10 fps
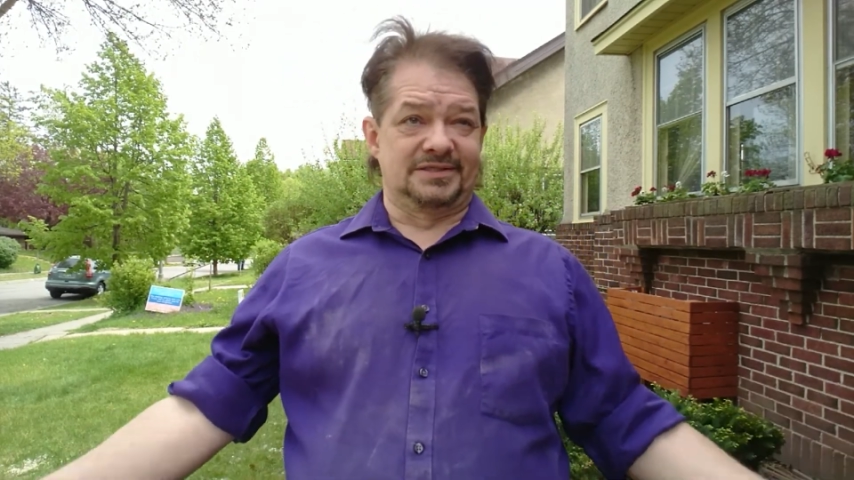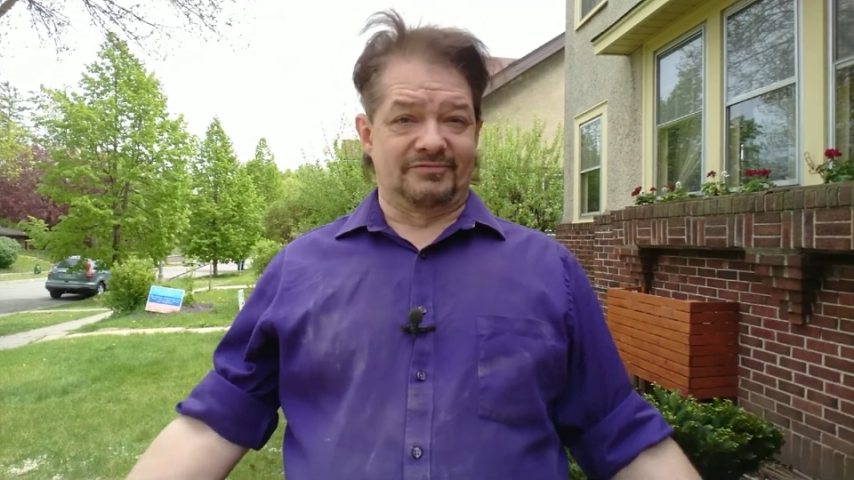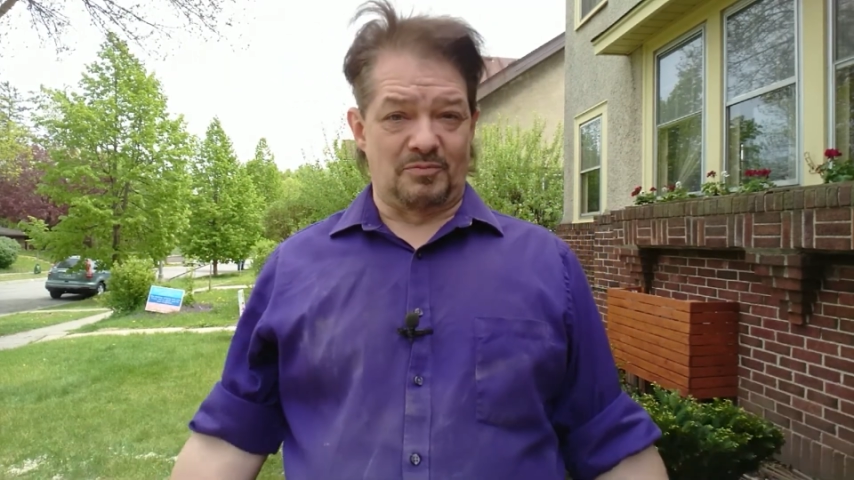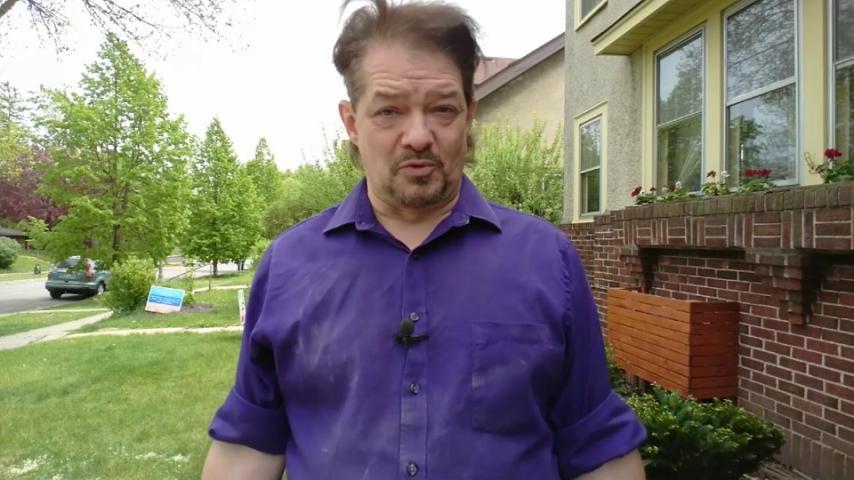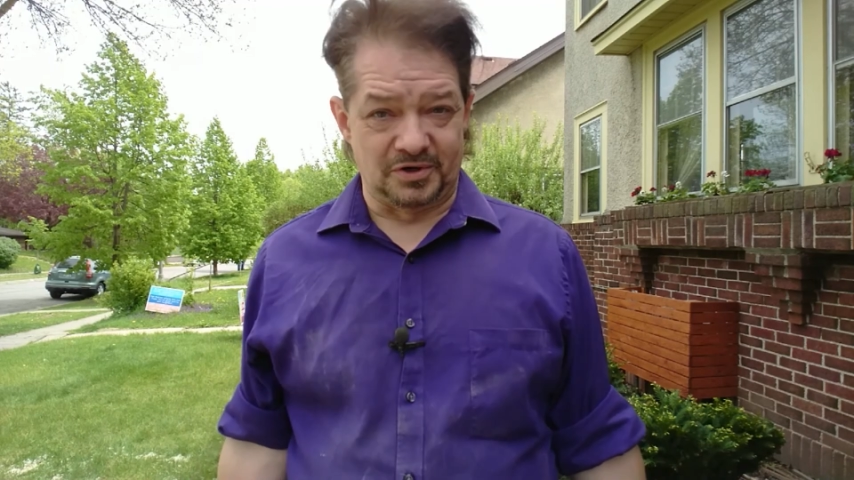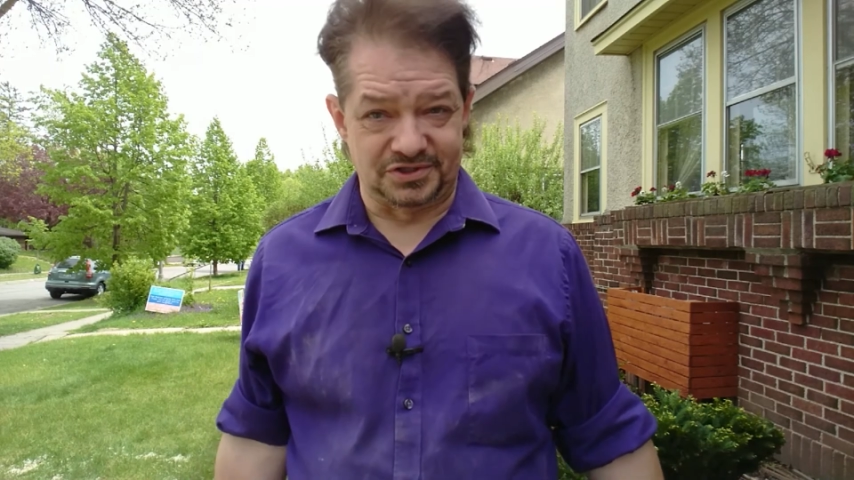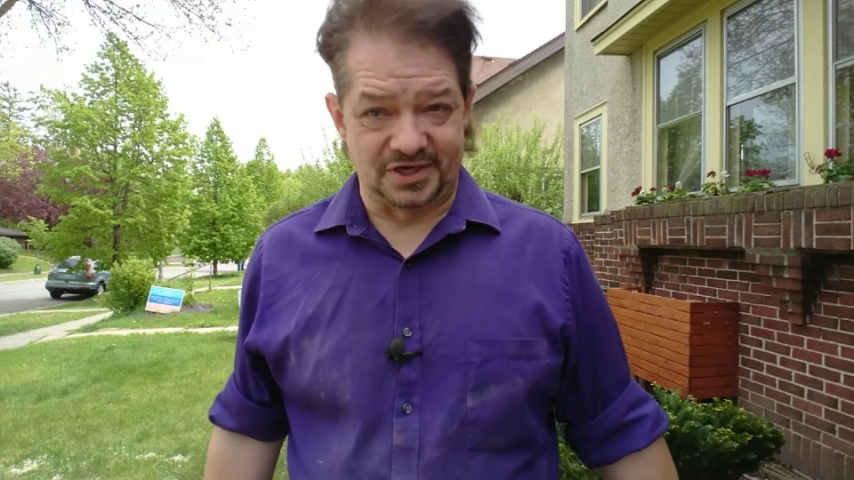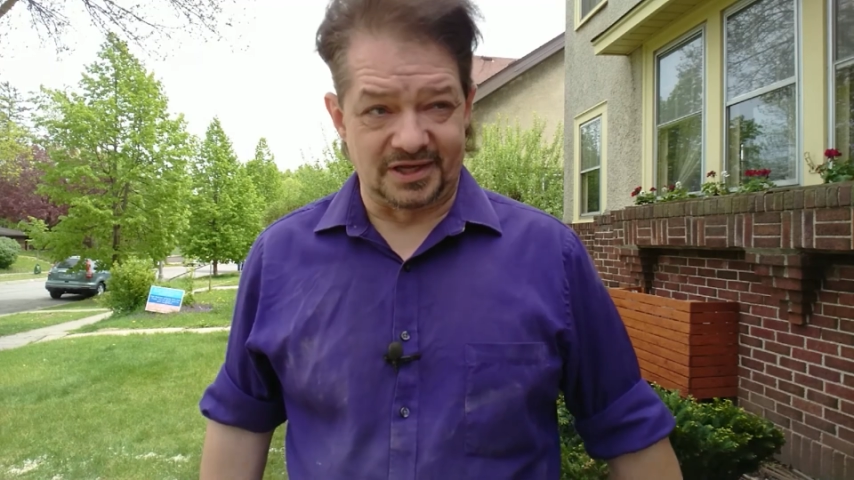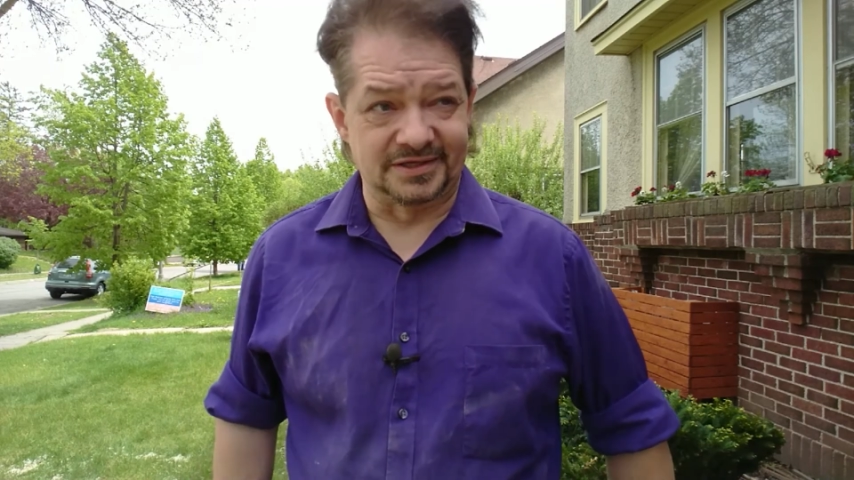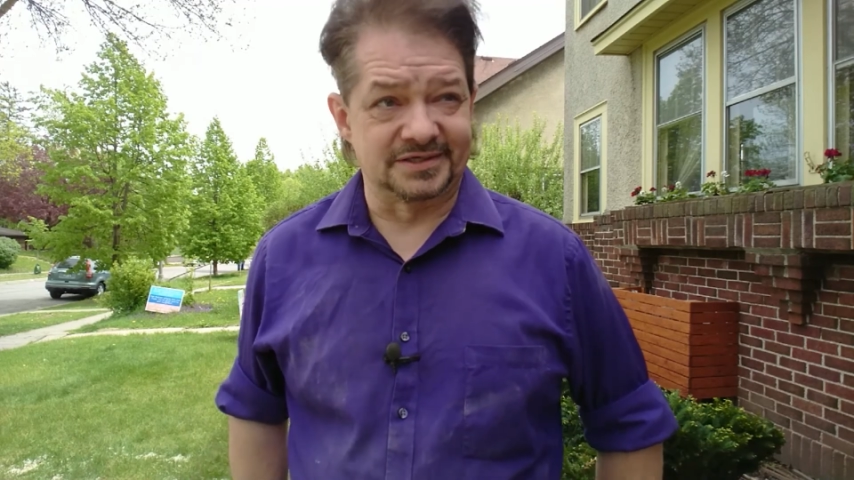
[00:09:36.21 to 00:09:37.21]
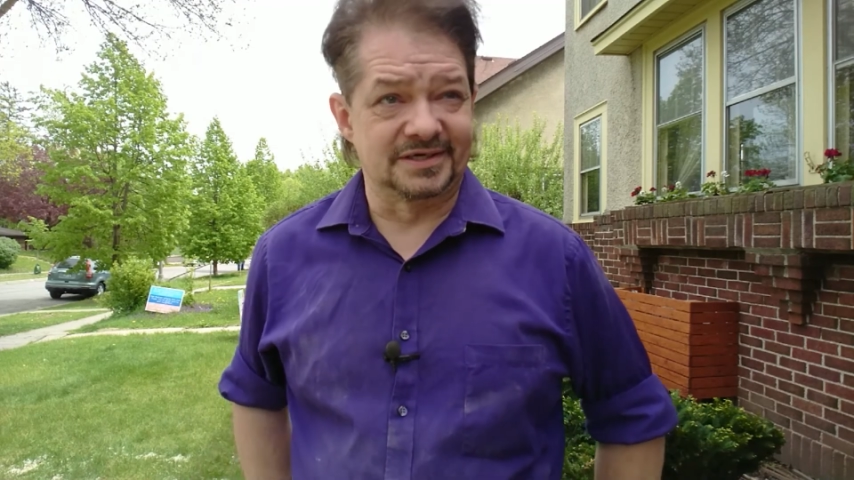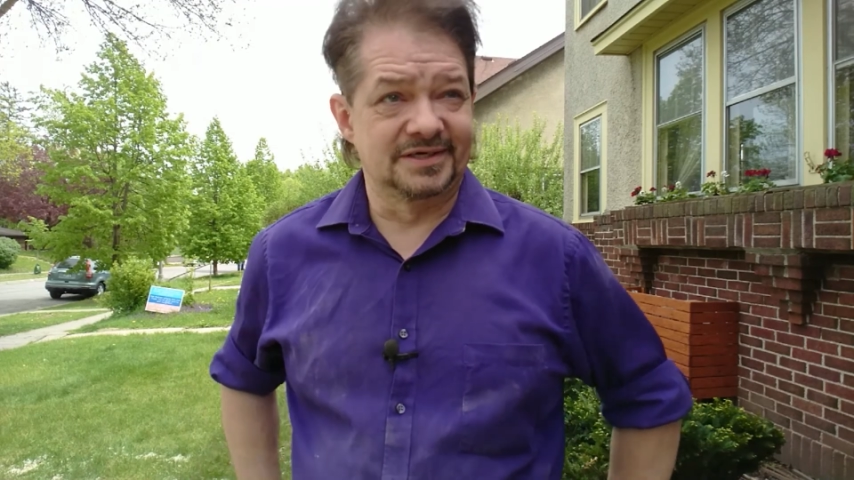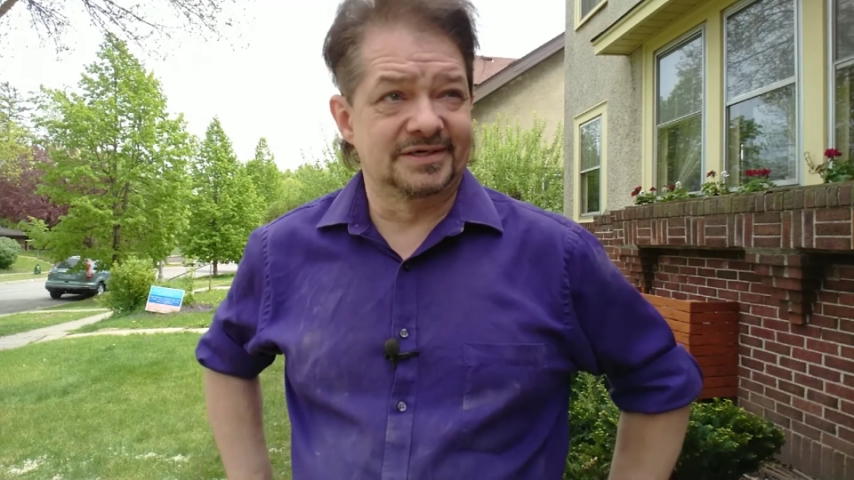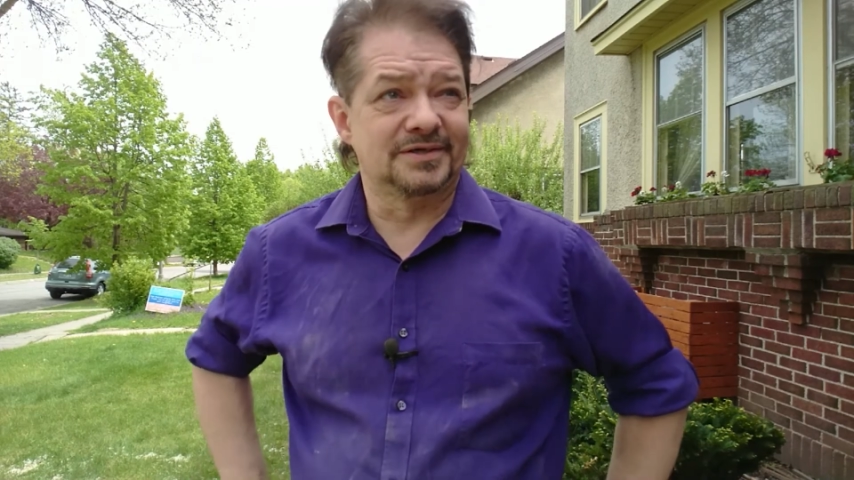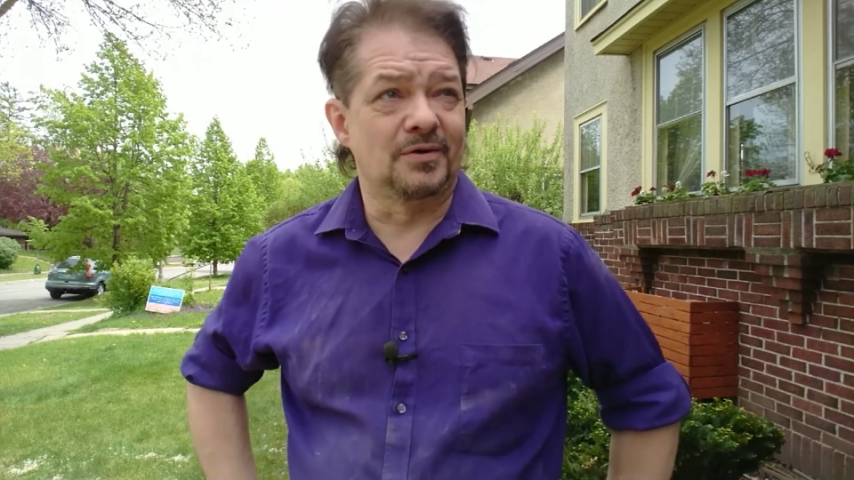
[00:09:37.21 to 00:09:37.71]
more
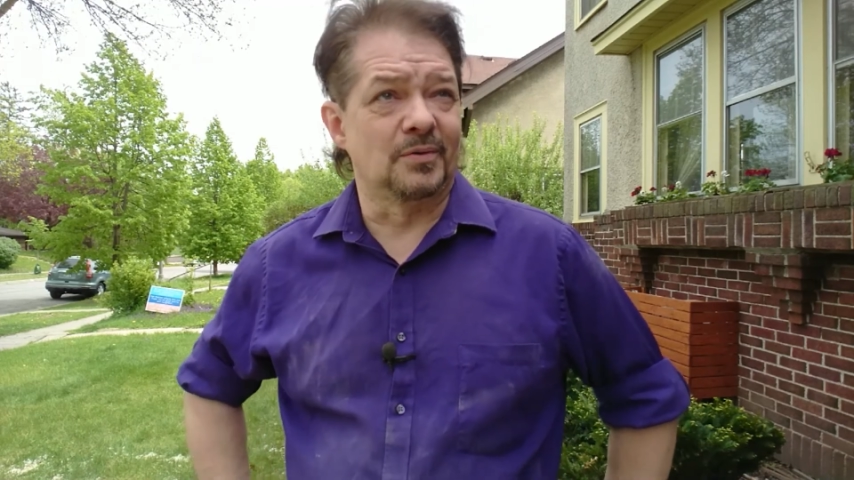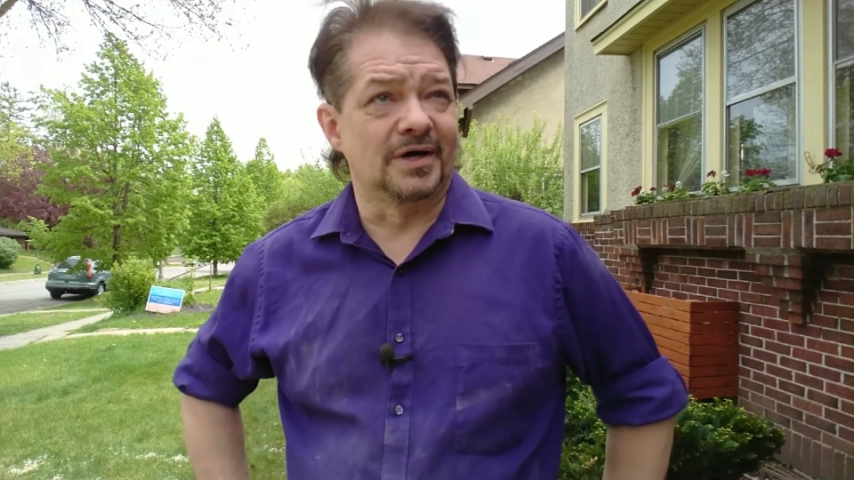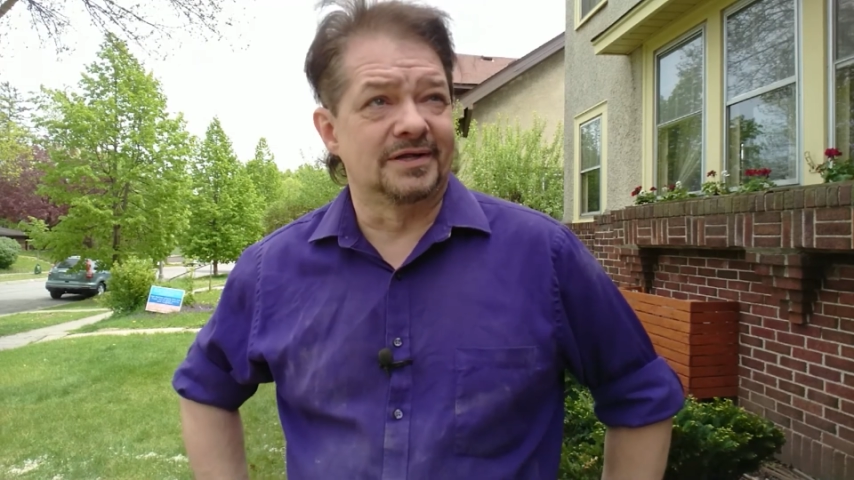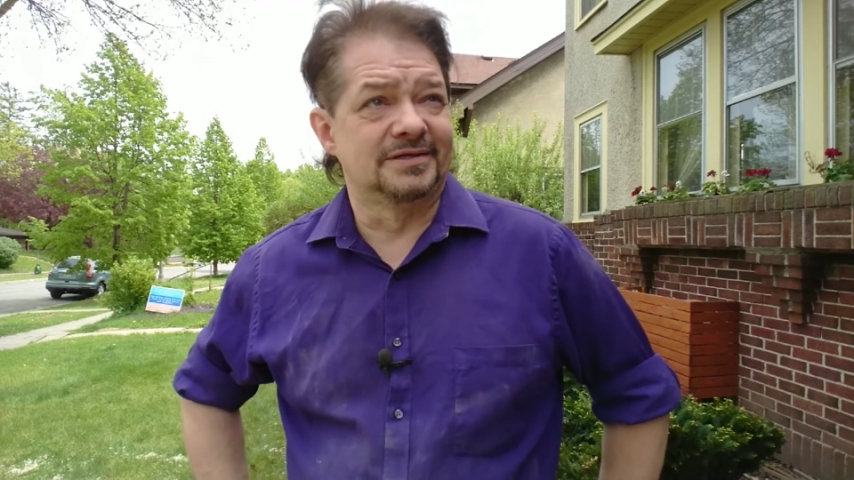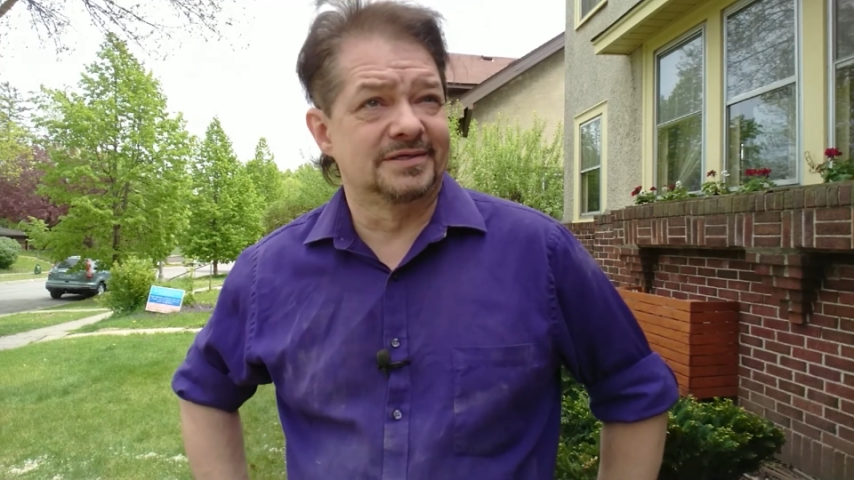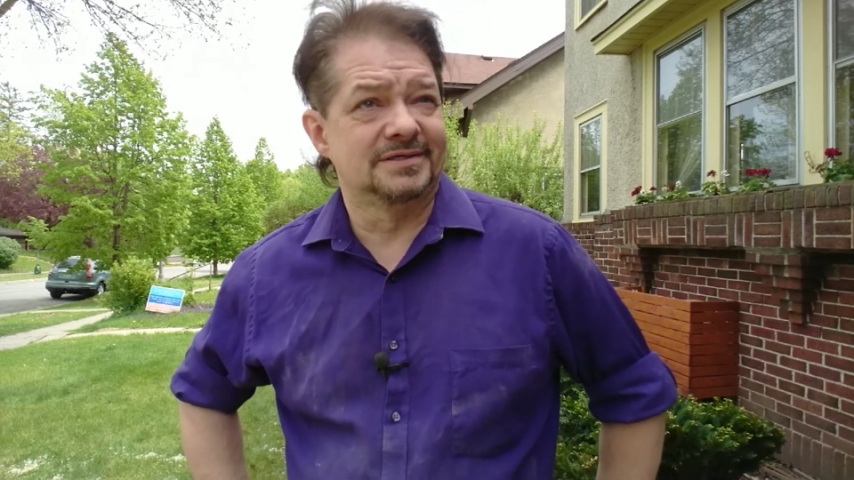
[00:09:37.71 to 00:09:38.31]
challenging. Oh well.